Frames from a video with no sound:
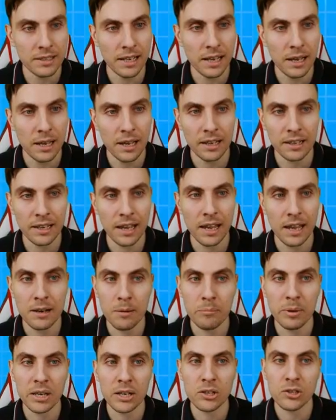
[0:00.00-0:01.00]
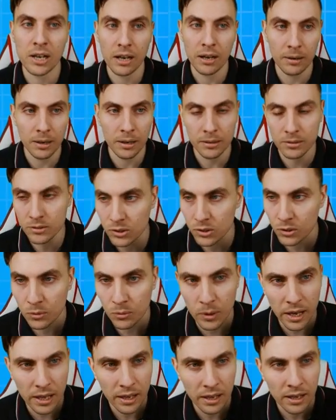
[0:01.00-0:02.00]
uh, again, a big shout out
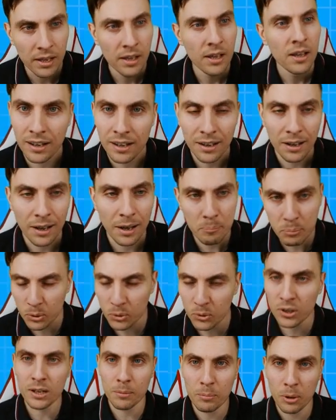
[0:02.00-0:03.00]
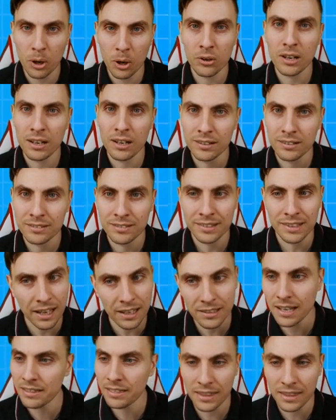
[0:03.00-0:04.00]
to uh, Apuna Kapona
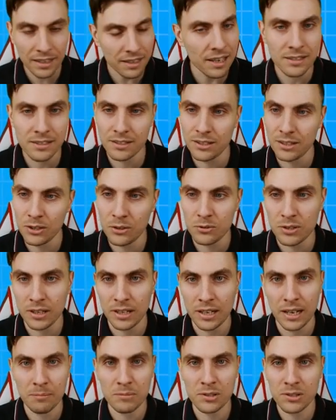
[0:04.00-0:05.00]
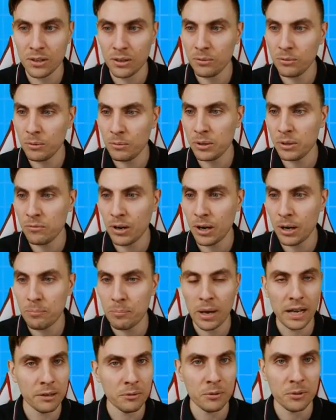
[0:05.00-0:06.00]
that I think that's the username. So we'll be right
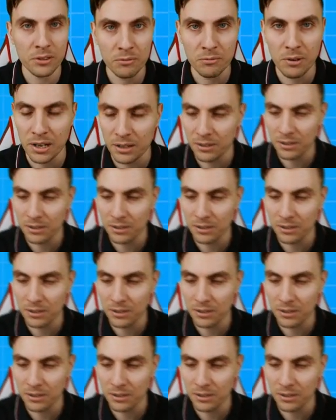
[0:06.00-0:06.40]
back with the rental